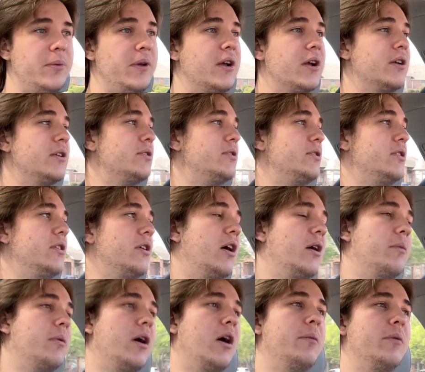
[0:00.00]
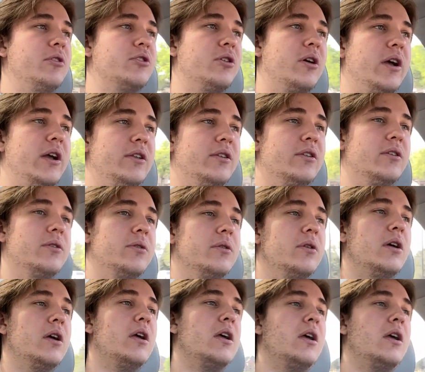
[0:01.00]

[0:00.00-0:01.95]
because you know I've been trying to